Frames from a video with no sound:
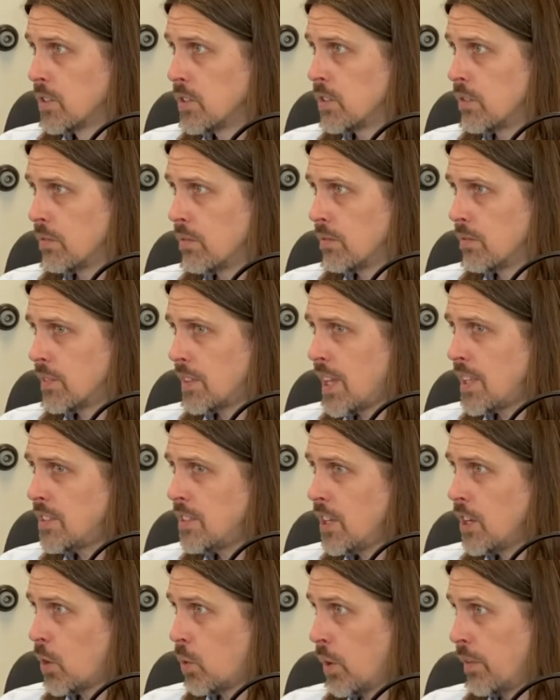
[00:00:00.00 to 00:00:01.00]
So that's
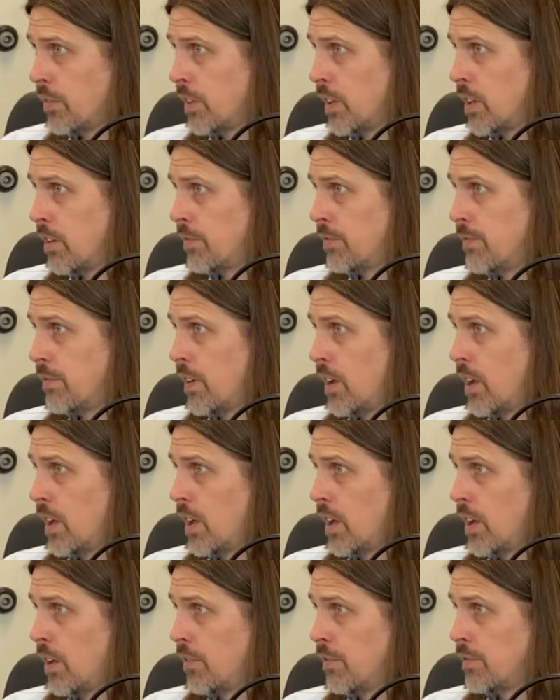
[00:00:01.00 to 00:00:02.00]
the equivalent
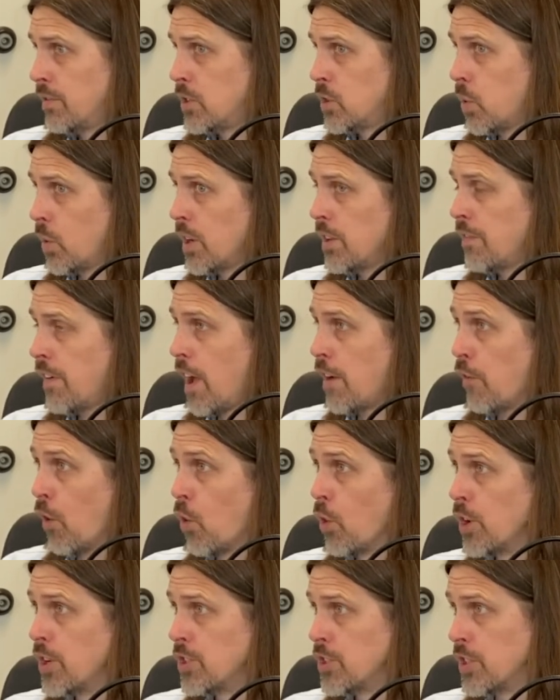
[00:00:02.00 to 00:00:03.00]
of 25
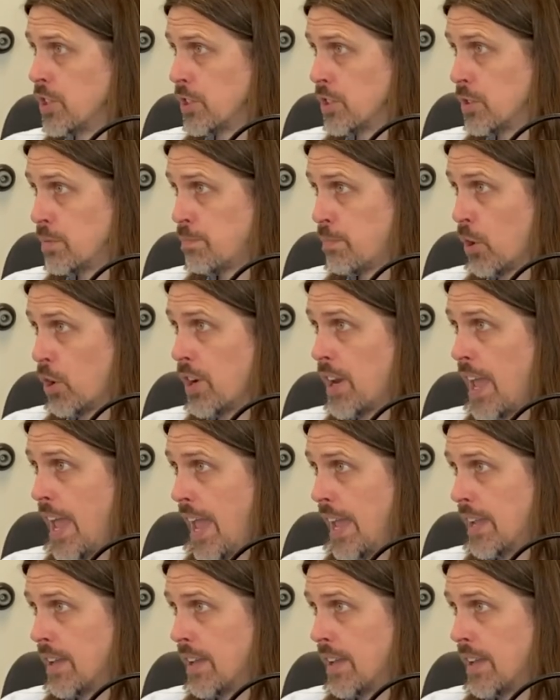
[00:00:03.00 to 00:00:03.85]
oranges per day.